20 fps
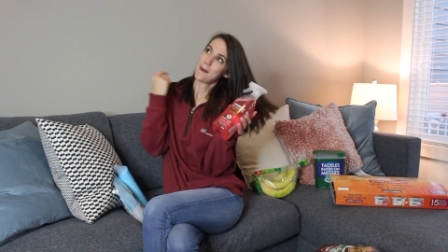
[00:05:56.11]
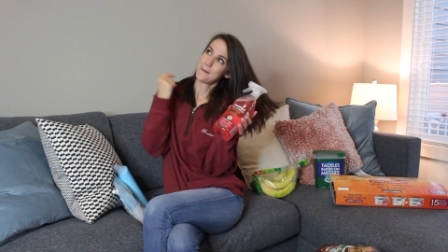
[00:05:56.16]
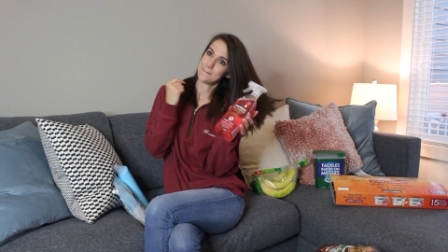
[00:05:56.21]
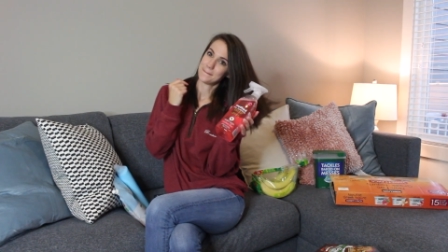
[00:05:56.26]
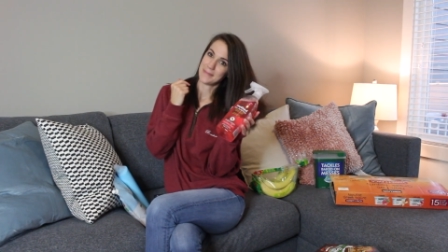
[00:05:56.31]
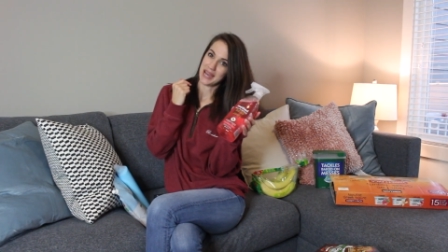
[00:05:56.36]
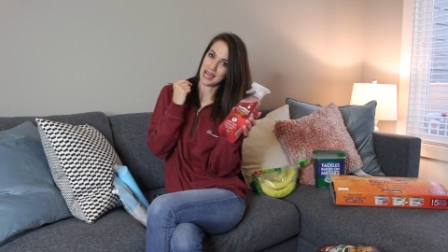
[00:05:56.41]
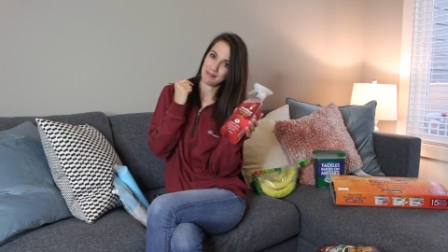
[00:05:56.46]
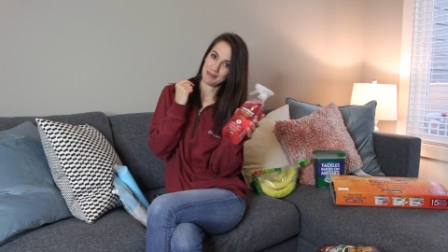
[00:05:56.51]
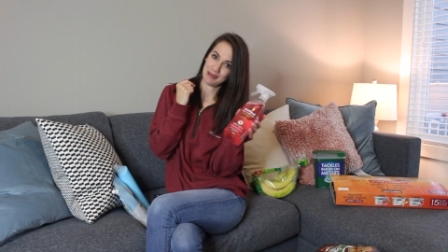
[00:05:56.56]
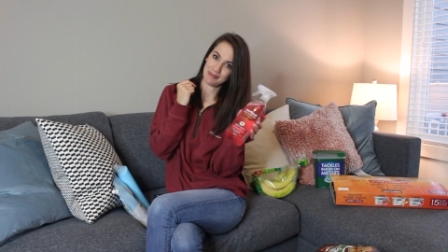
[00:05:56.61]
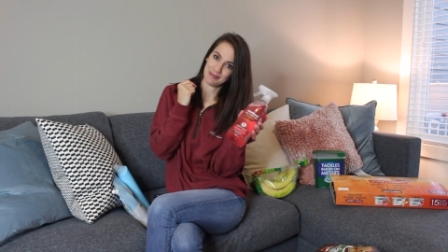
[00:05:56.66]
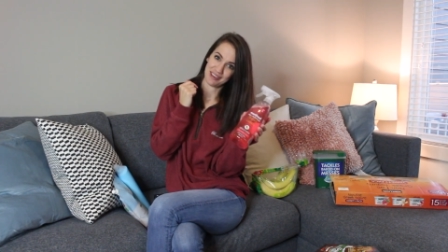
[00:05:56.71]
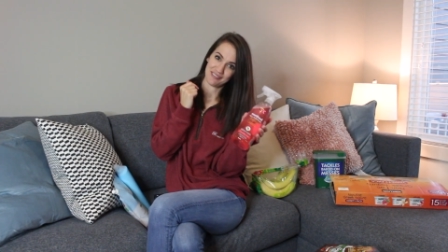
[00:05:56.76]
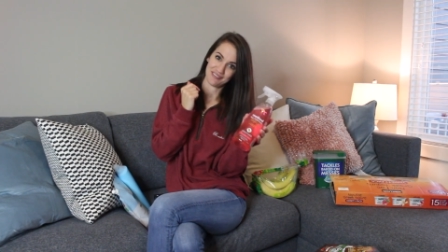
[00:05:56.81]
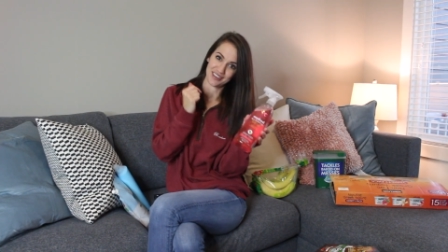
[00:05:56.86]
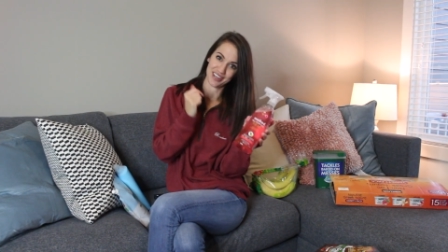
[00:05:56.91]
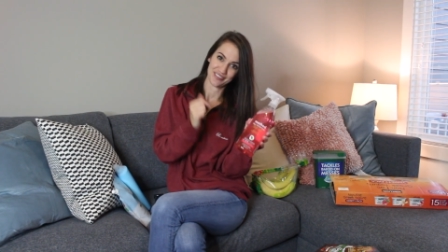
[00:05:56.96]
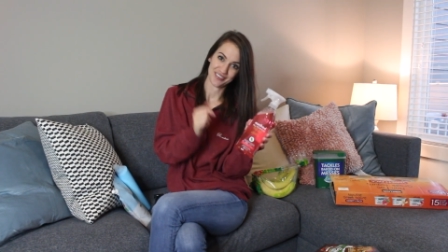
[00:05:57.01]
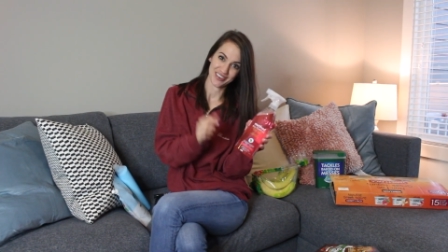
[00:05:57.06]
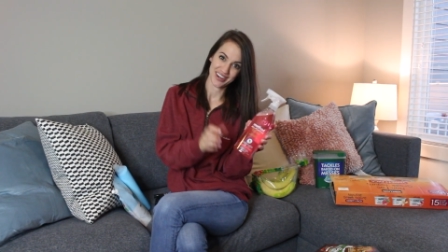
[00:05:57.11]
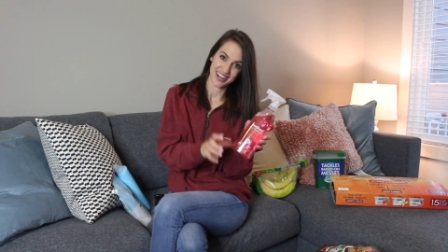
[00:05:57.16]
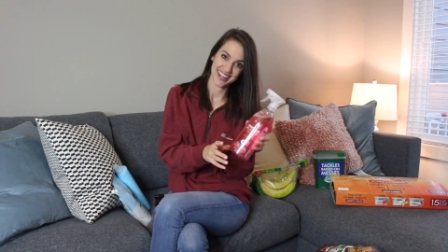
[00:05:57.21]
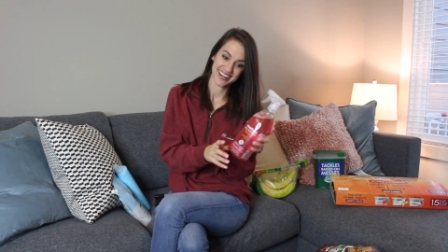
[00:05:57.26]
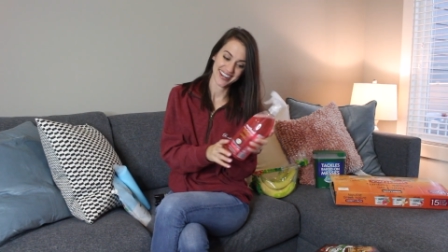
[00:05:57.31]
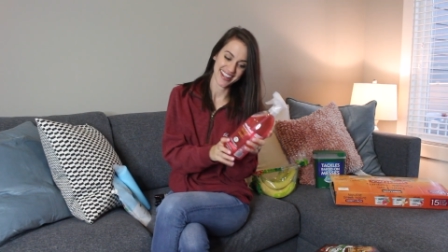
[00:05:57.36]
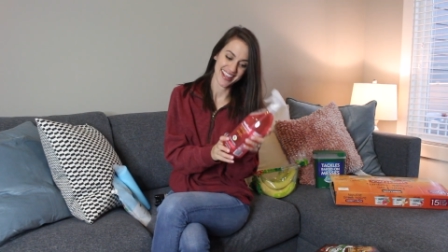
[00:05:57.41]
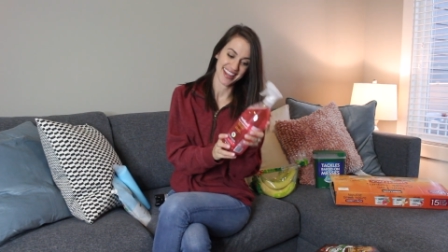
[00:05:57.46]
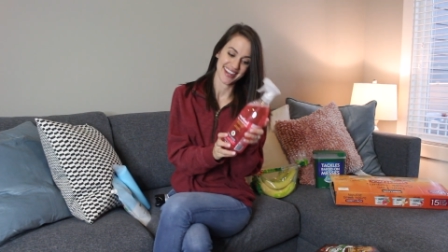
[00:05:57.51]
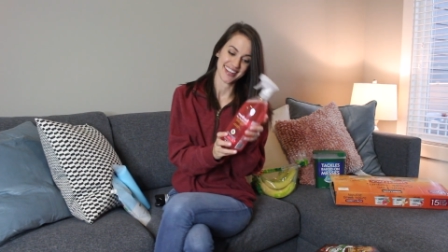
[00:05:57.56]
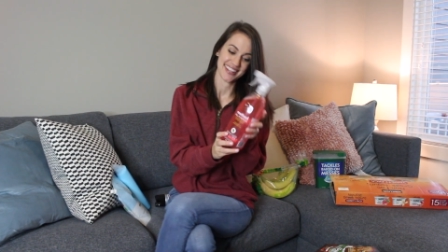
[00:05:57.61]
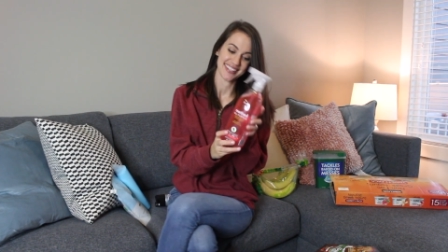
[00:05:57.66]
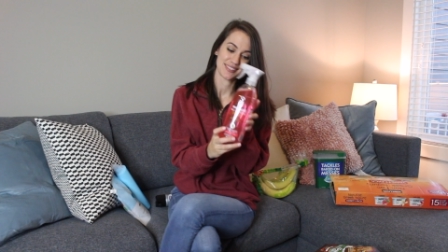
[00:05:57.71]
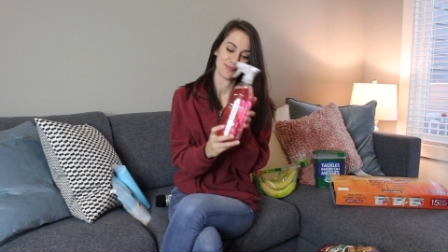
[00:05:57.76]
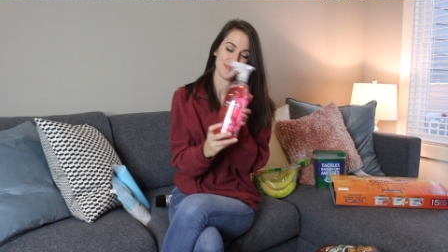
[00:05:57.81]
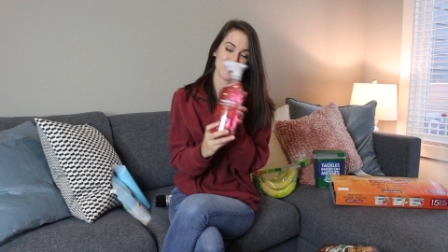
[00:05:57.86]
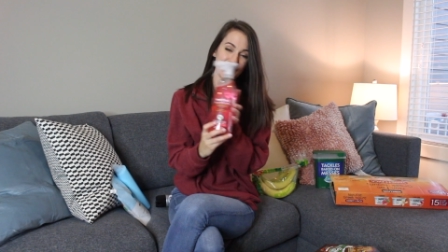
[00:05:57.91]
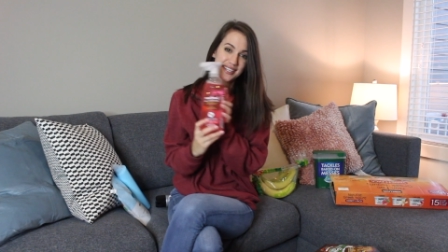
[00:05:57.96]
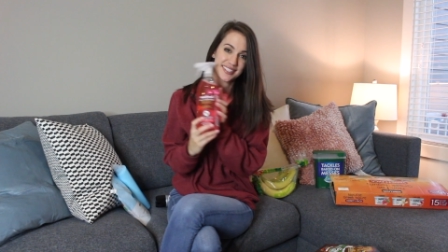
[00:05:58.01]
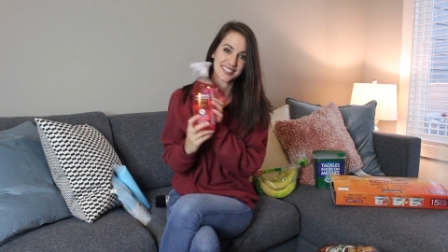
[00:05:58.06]
might be my favorite and
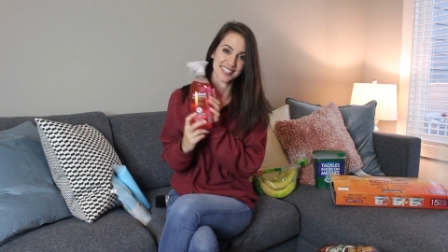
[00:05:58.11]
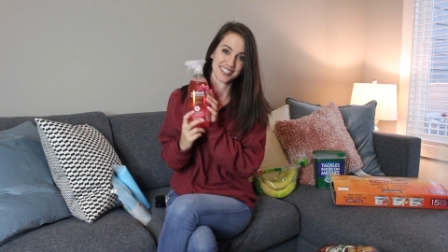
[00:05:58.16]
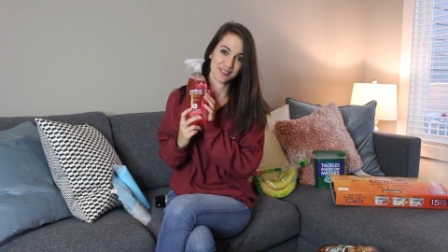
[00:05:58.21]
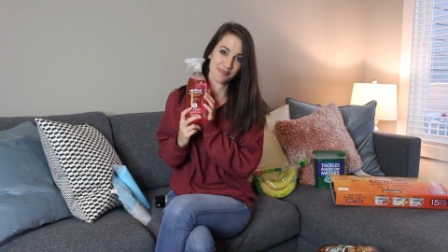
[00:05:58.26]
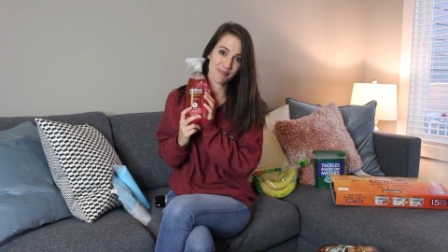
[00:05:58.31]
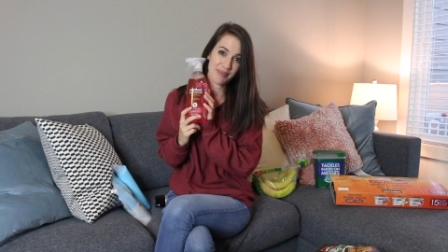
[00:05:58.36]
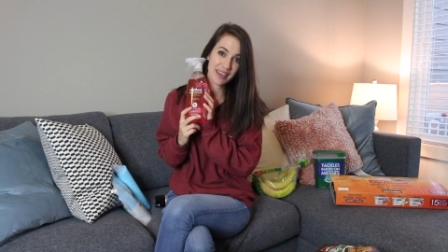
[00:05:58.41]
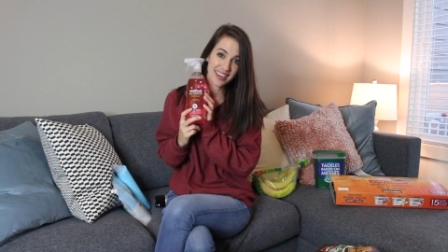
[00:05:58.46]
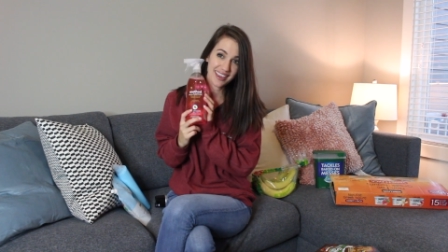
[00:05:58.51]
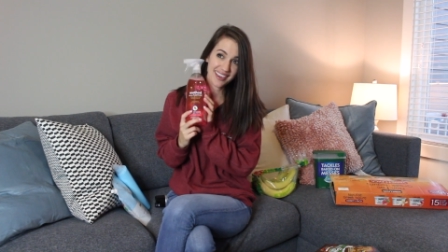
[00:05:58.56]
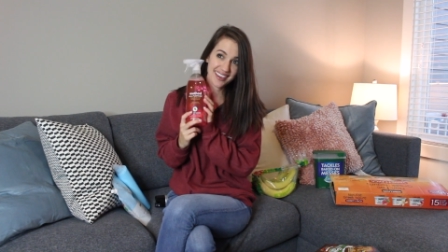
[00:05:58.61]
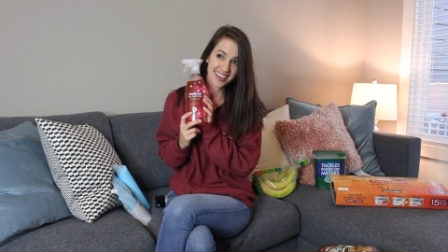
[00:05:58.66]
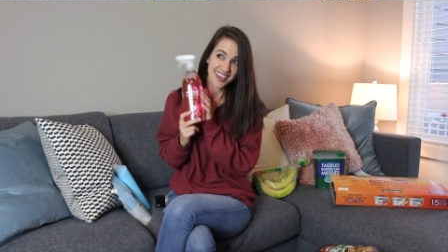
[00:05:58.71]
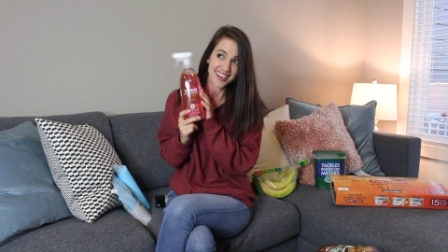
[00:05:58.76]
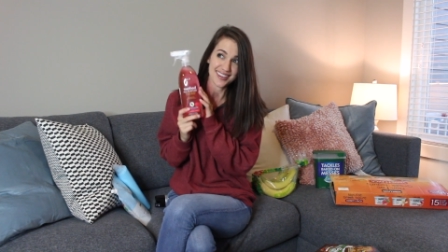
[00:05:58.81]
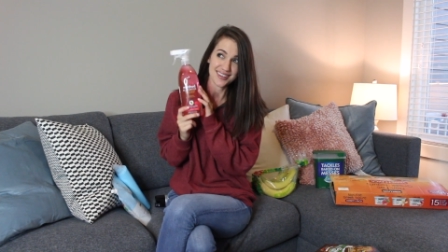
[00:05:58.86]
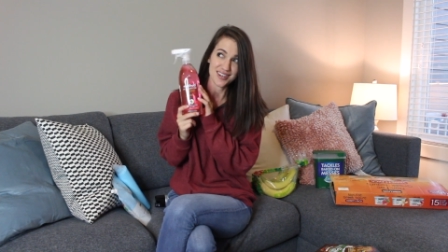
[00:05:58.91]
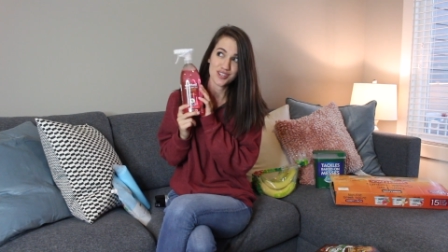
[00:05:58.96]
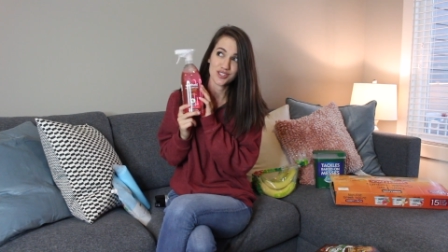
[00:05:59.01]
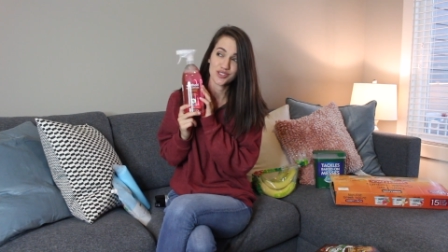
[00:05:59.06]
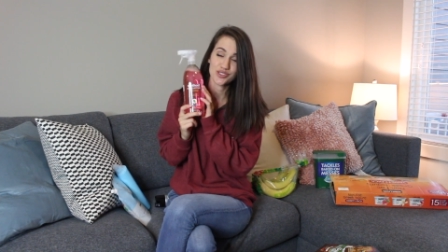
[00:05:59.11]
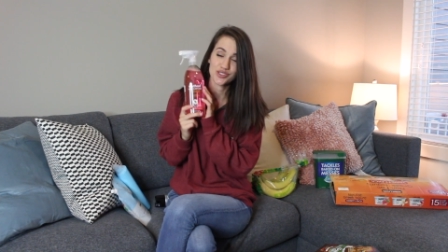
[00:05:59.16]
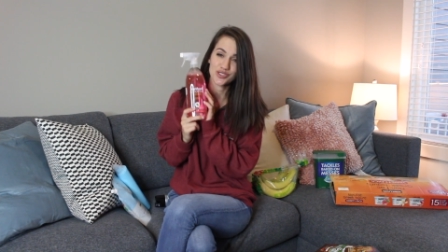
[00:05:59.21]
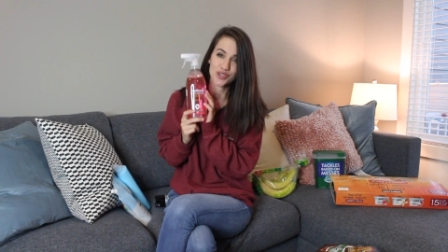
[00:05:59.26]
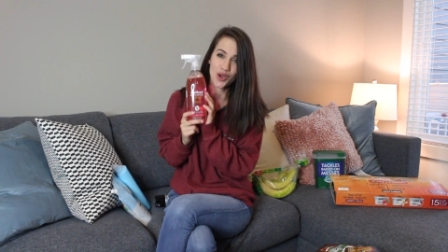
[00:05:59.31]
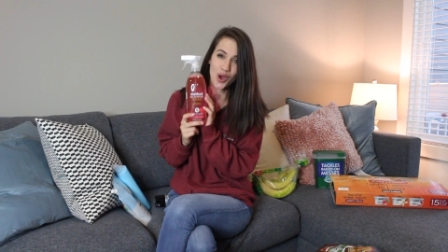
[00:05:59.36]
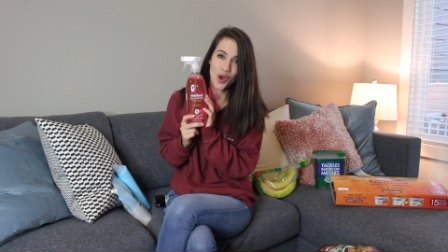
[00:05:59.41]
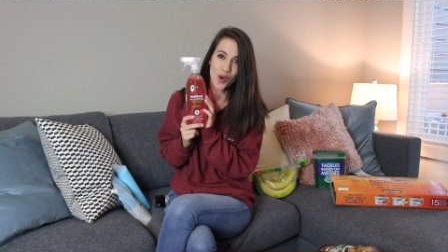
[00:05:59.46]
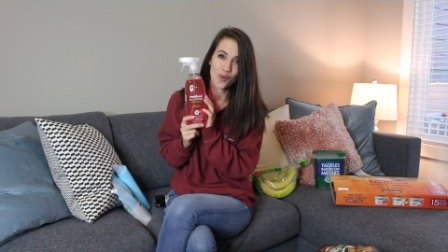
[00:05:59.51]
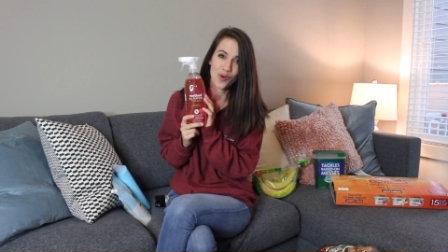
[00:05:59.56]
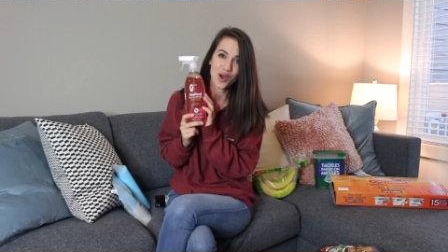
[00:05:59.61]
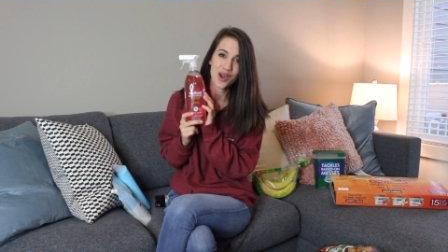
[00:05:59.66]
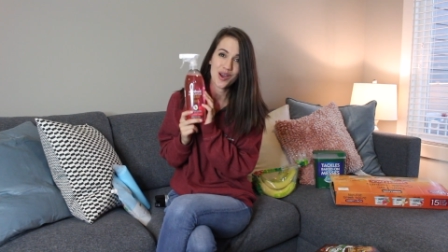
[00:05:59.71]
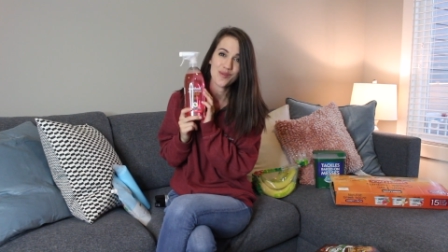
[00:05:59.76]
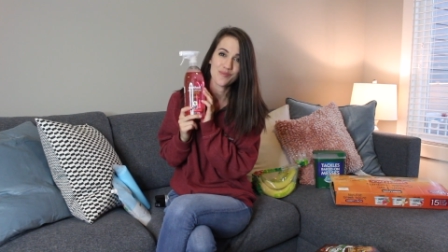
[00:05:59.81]
it's because it's pink and so